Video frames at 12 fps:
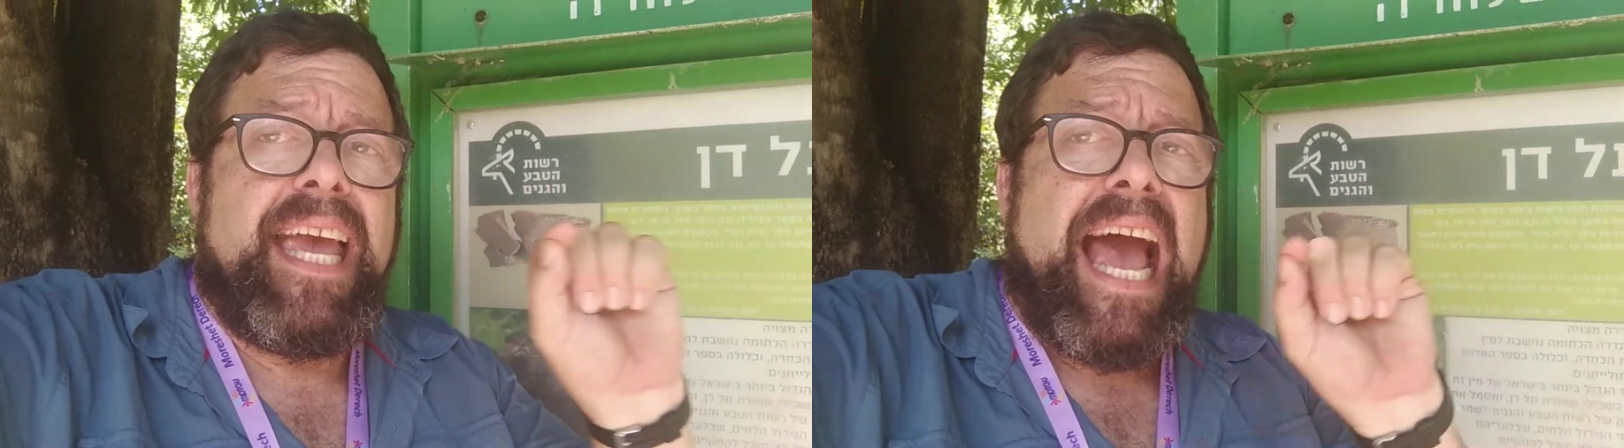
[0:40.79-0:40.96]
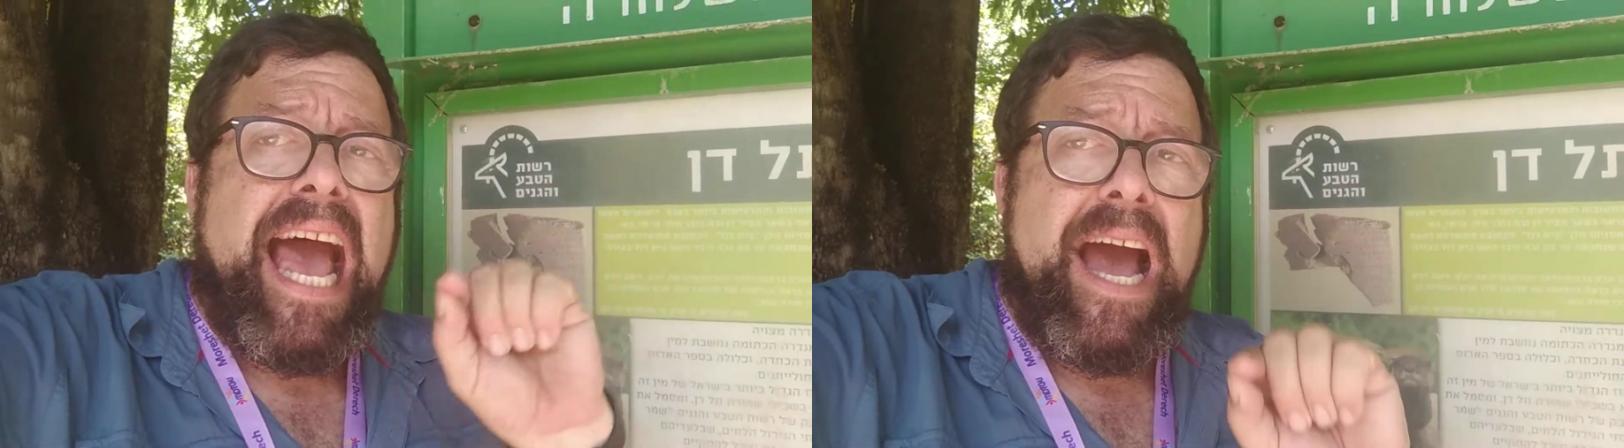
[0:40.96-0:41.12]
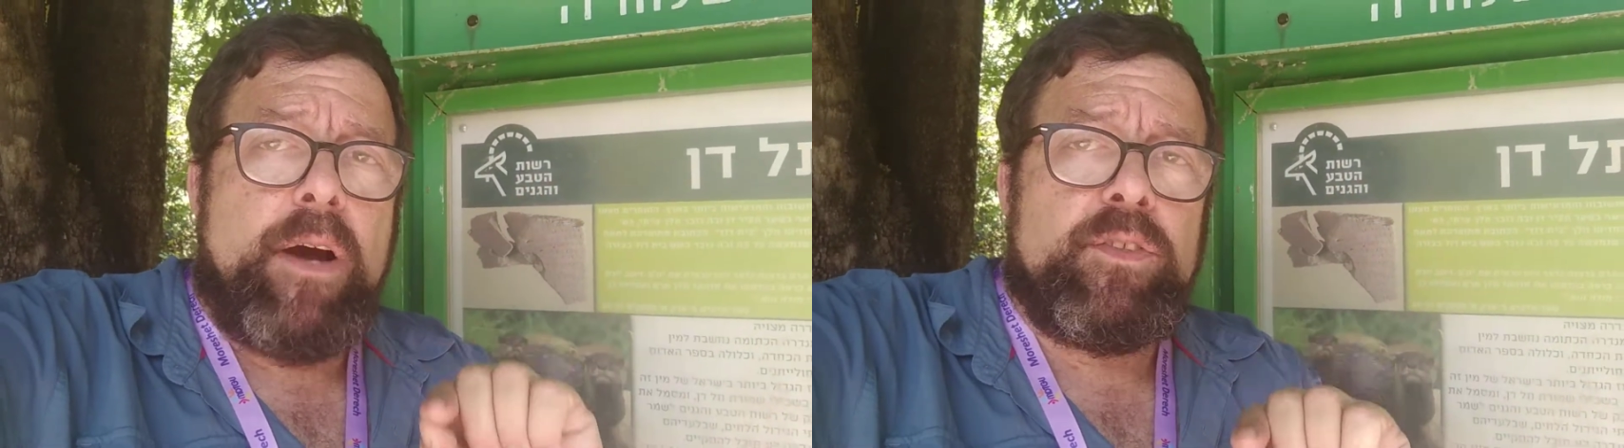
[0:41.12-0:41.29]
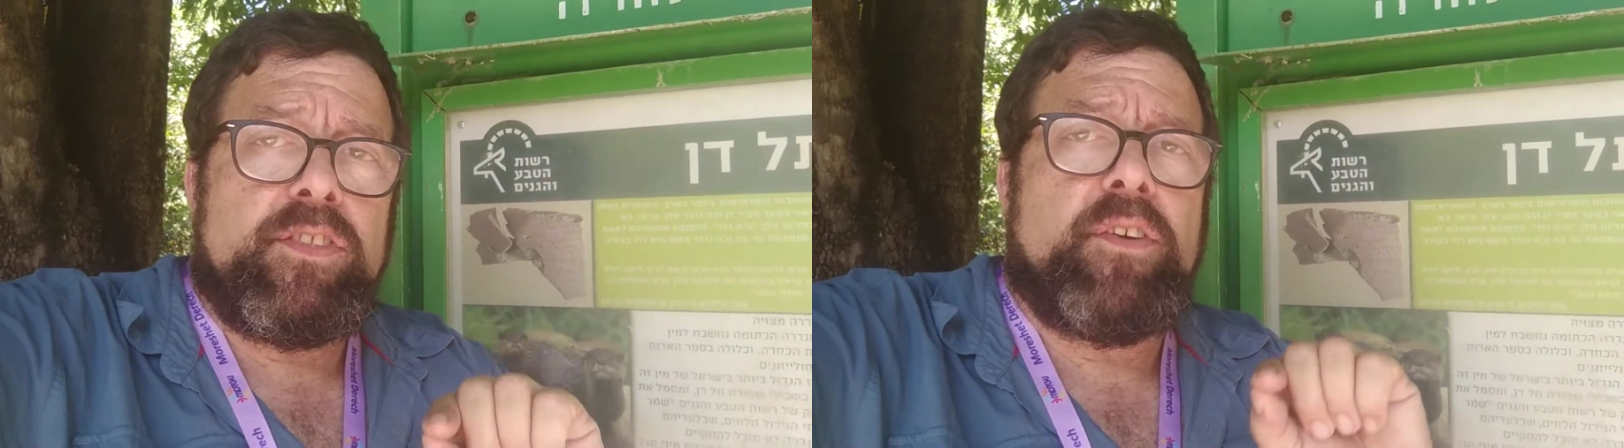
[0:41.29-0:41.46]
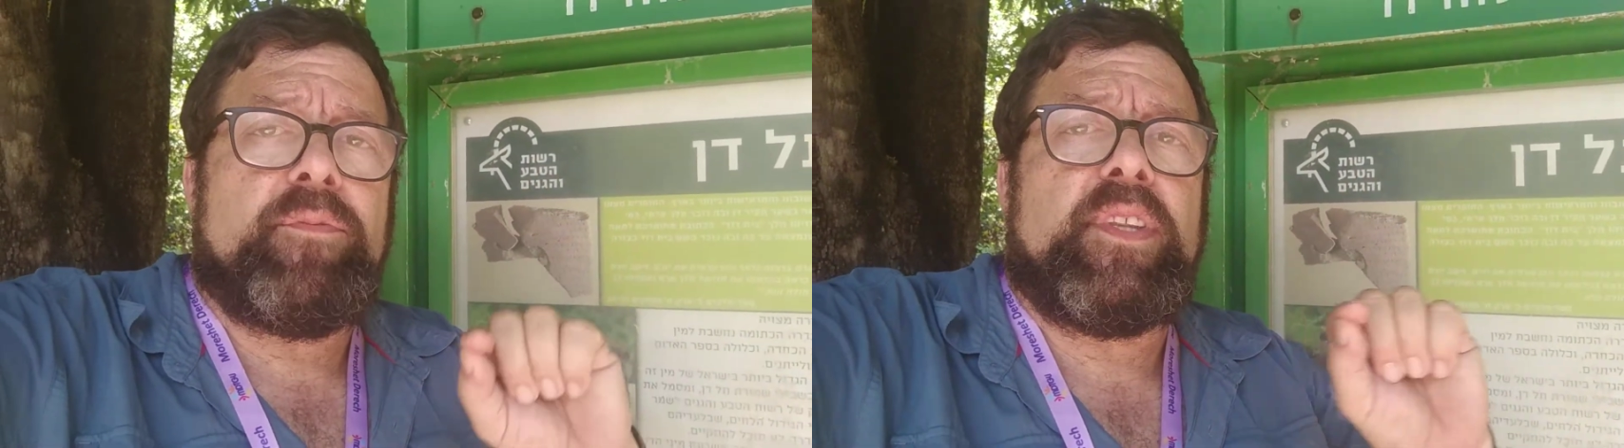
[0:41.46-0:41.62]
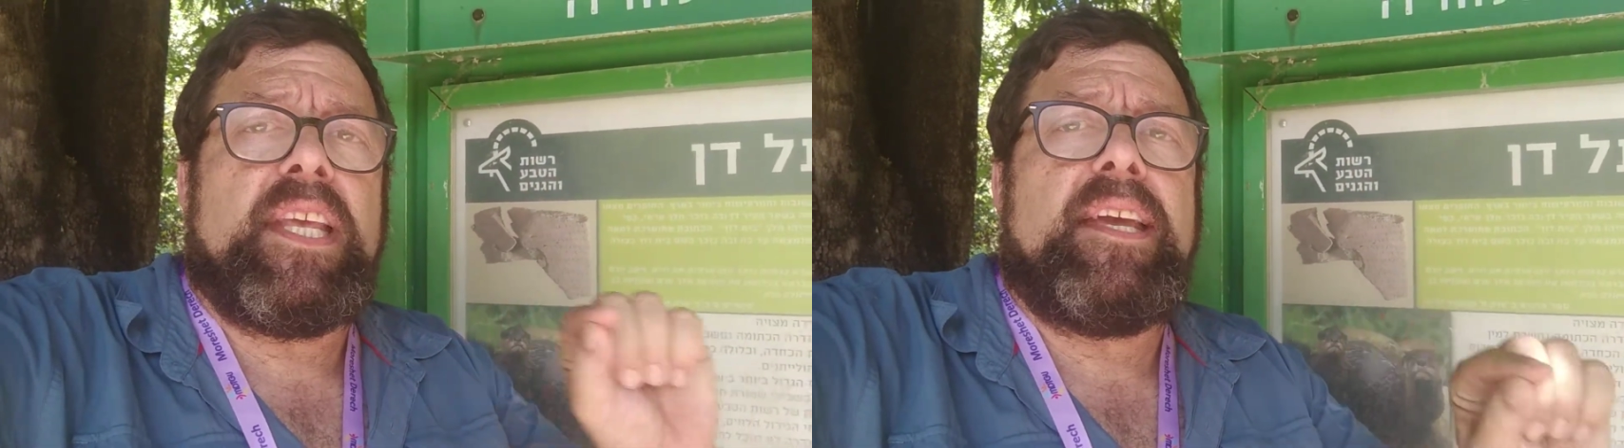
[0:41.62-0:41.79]
house
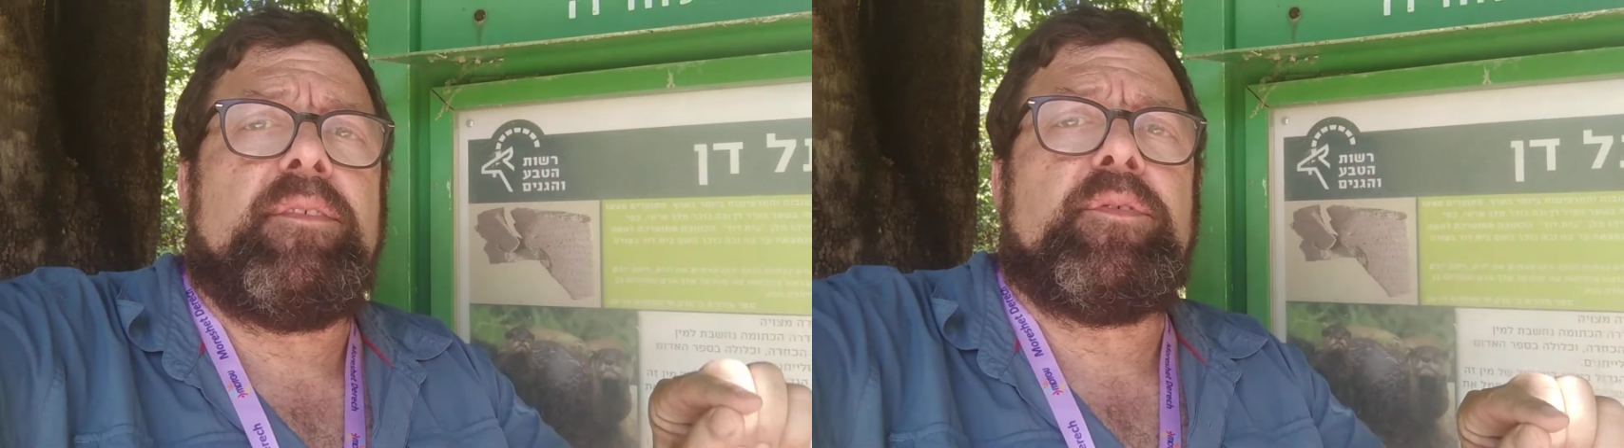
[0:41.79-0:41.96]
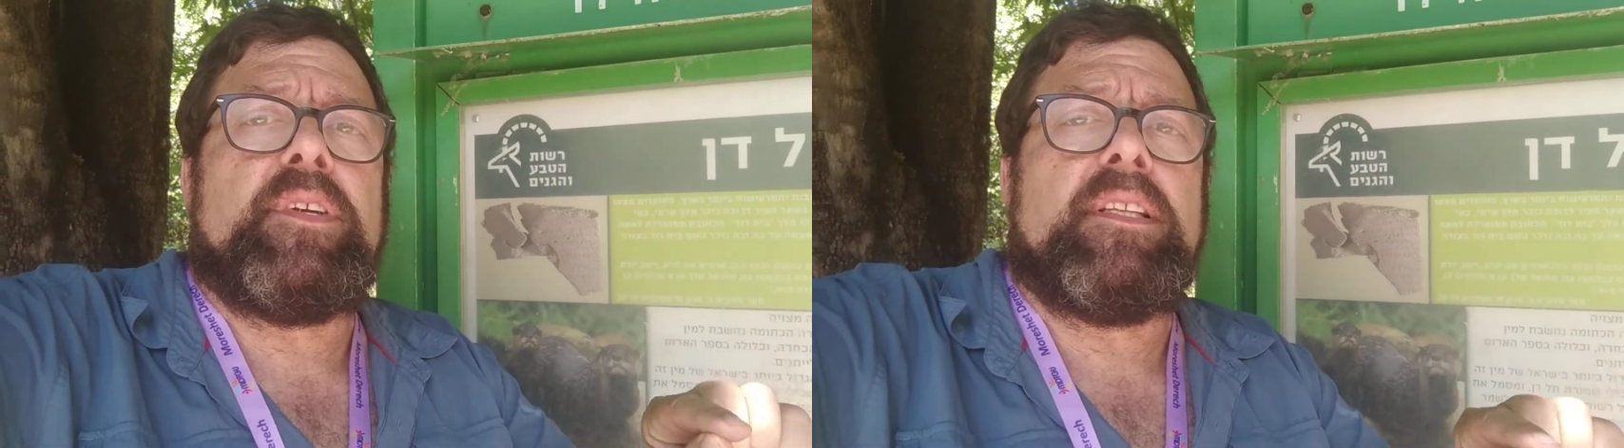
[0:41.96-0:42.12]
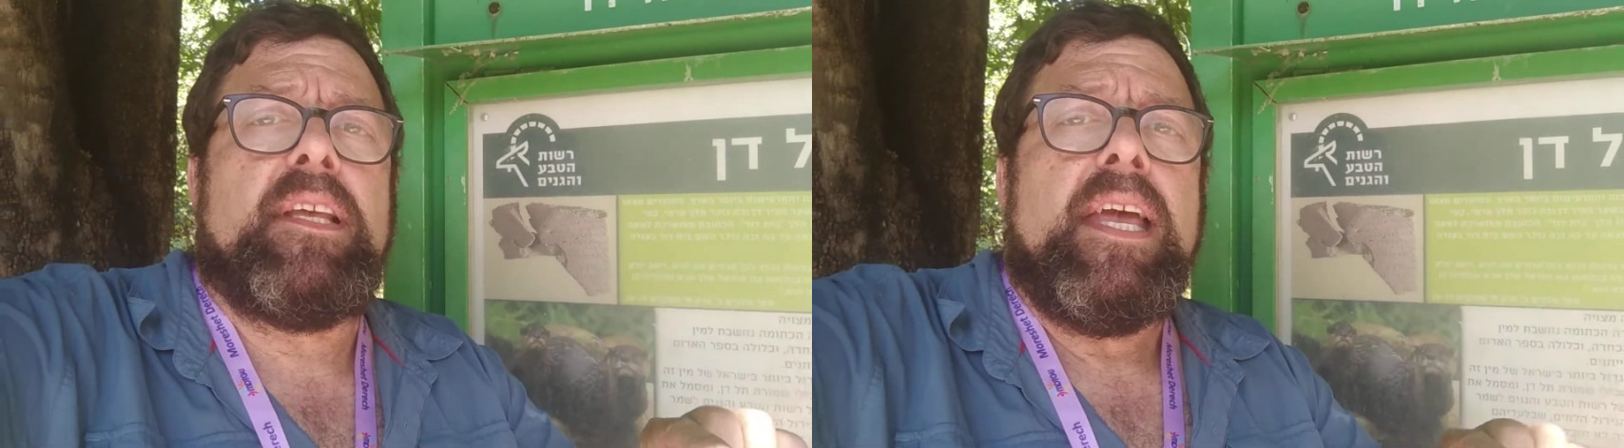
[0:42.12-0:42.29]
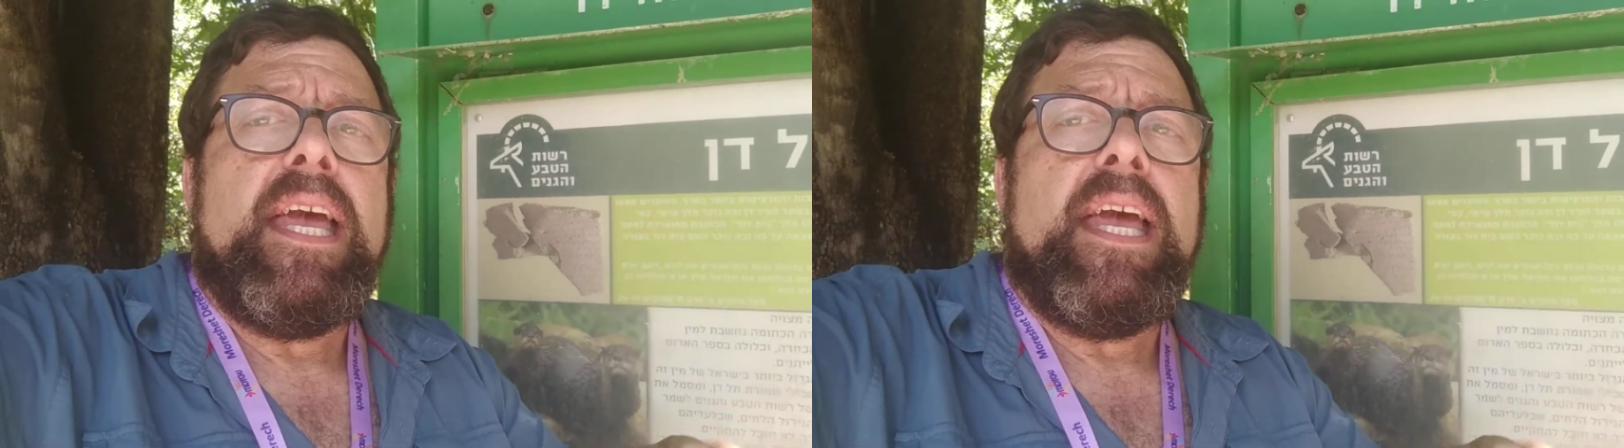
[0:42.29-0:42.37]
of David.